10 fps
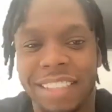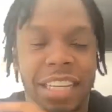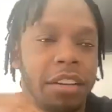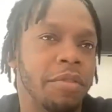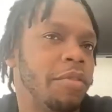that, and
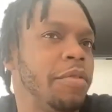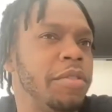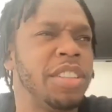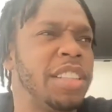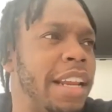the fourth. We were
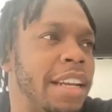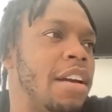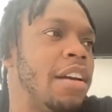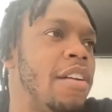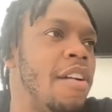just like,
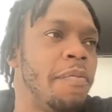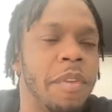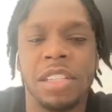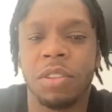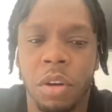nah,
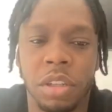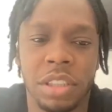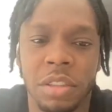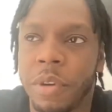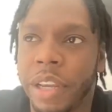this is what the
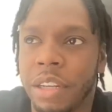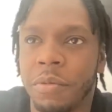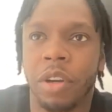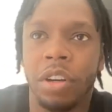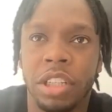deal we're in.
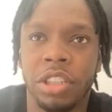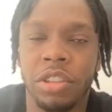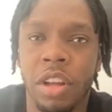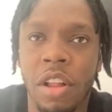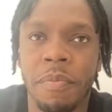We're gonna,
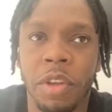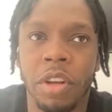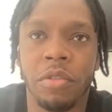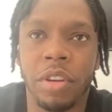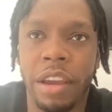you
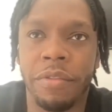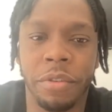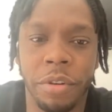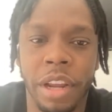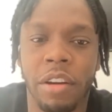know, get
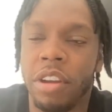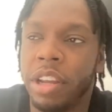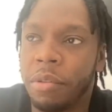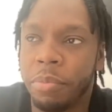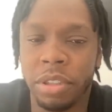through it in
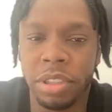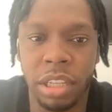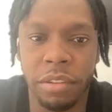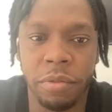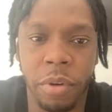a
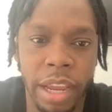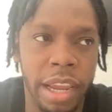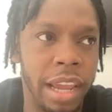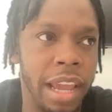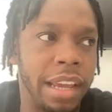positive
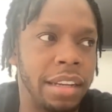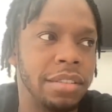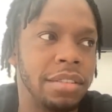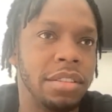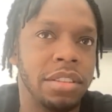way,
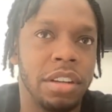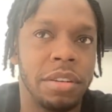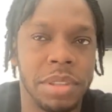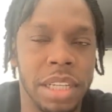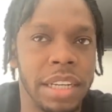and you know what I'm
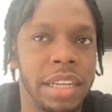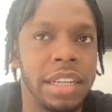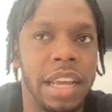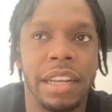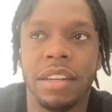saying,
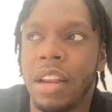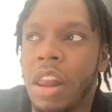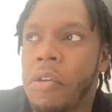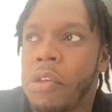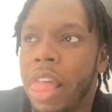
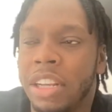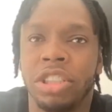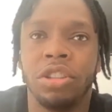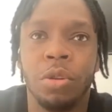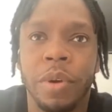and
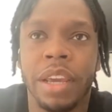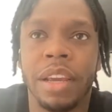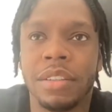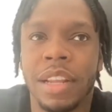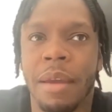just do it
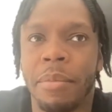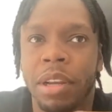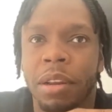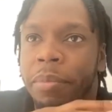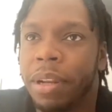
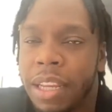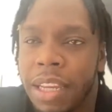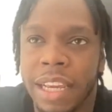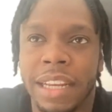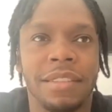
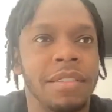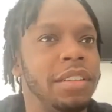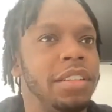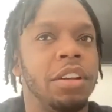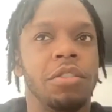amicably, and
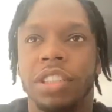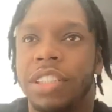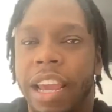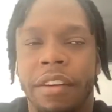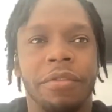you know, just
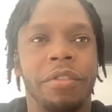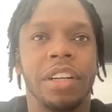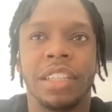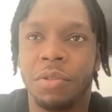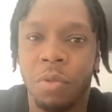get through it.
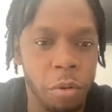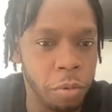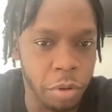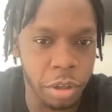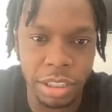This is
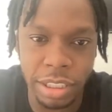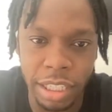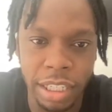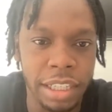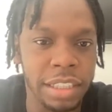what the deal
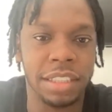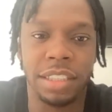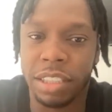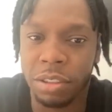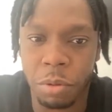is, and
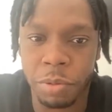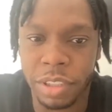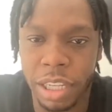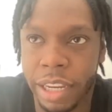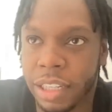this is what we
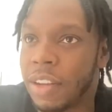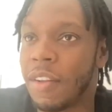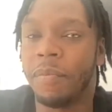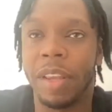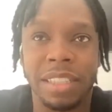sign.
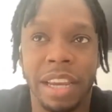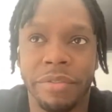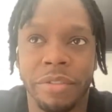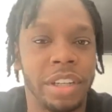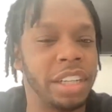Let's get
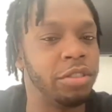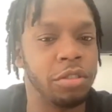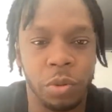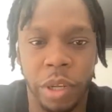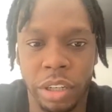through it. Let's not
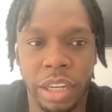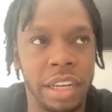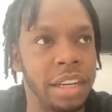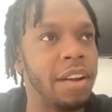dwell on it.